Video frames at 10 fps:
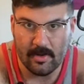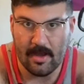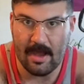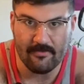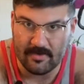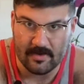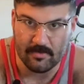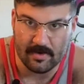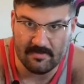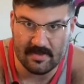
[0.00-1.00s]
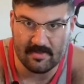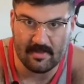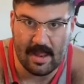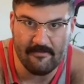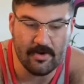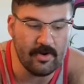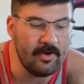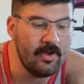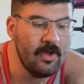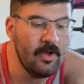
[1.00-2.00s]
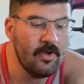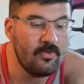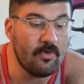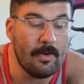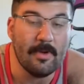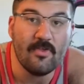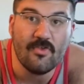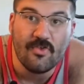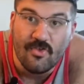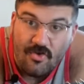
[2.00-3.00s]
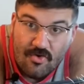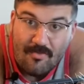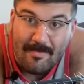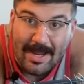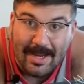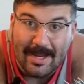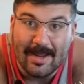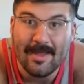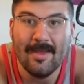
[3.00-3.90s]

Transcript: Every single one of these is lavender, so I'm assuming